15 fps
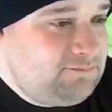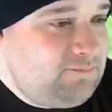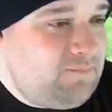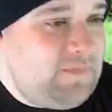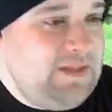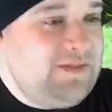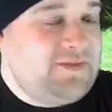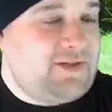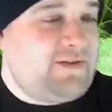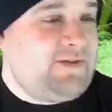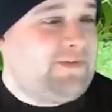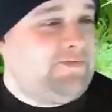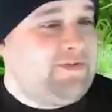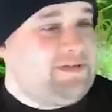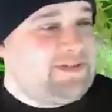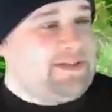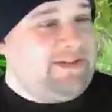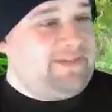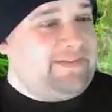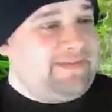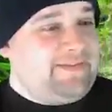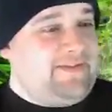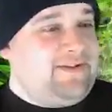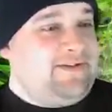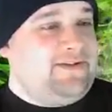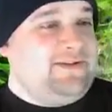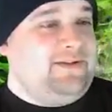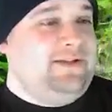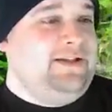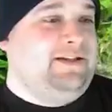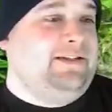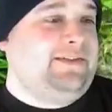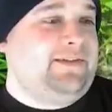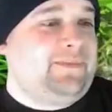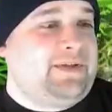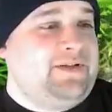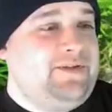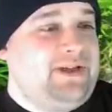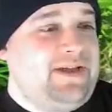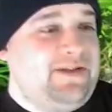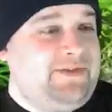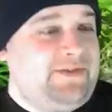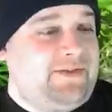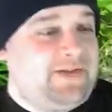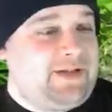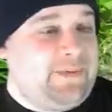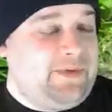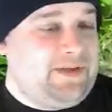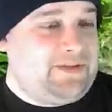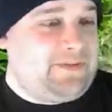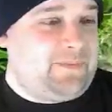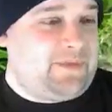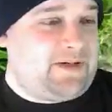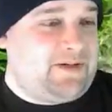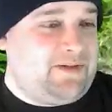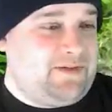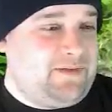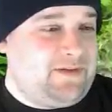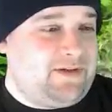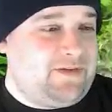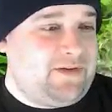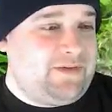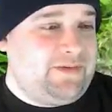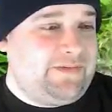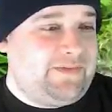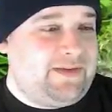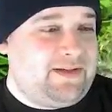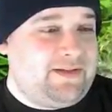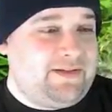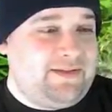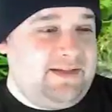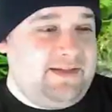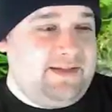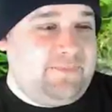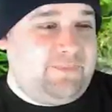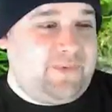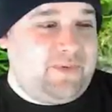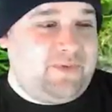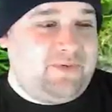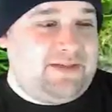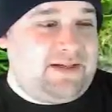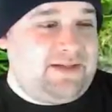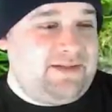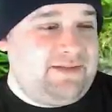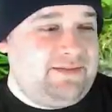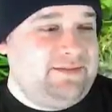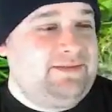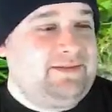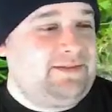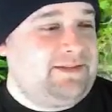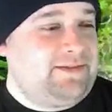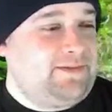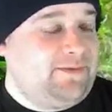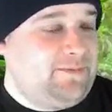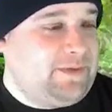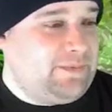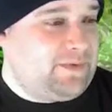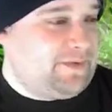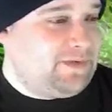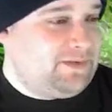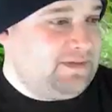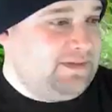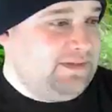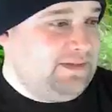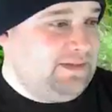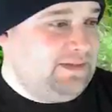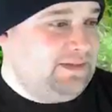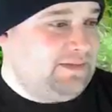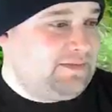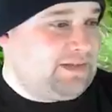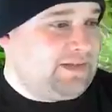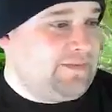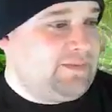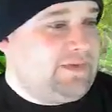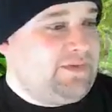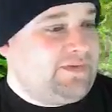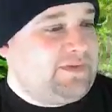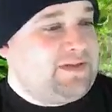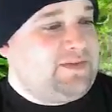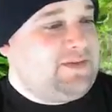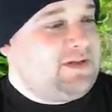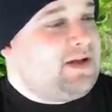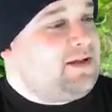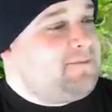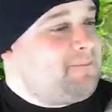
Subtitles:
Charles Fish Tanks is here. Says my new angels are coming in tomorrow. Are those the Leopoldi? I don't remember. That's what you said you got.